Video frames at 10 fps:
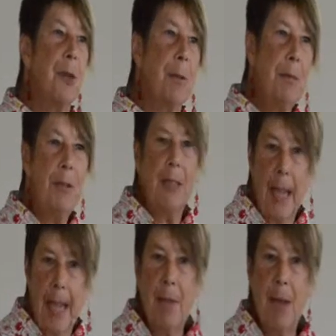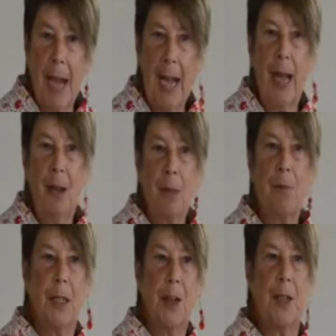So people came
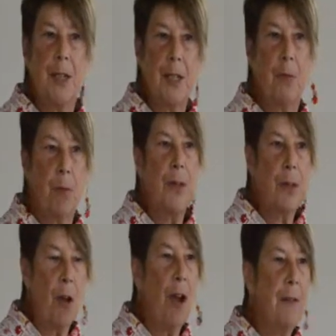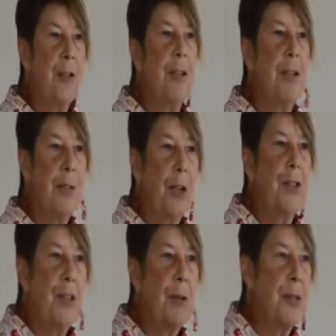out because it was offered and
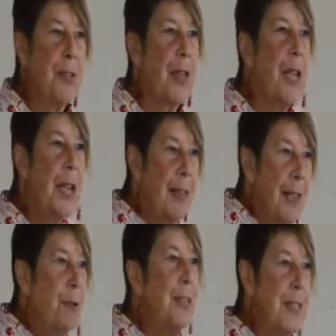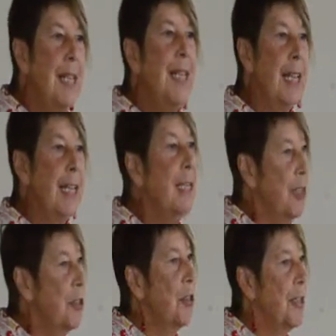because they were seeing an
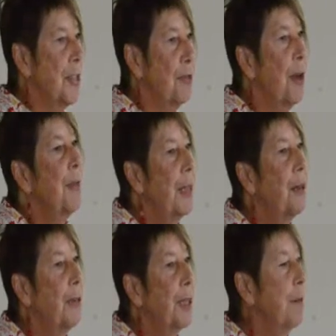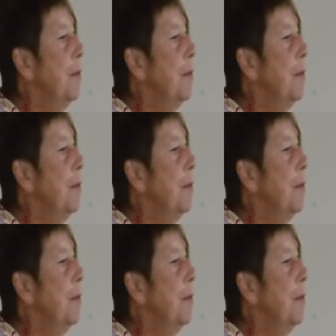interest from their own